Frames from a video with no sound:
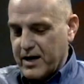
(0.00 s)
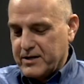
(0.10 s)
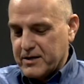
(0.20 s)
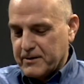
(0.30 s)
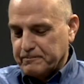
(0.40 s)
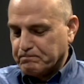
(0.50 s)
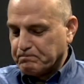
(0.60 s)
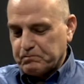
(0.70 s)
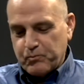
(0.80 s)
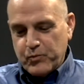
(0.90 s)
um,
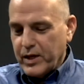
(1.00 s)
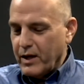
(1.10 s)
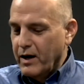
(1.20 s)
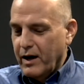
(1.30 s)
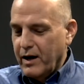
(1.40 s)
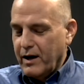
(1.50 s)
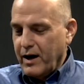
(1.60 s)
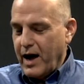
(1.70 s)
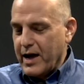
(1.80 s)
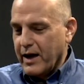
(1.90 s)
uh,
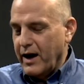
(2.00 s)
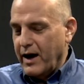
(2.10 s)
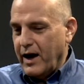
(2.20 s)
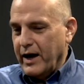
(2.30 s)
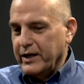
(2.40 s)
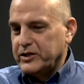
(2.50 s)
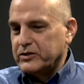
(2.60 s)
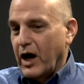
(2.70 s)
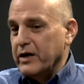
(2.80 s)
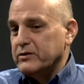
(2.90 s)
I I just I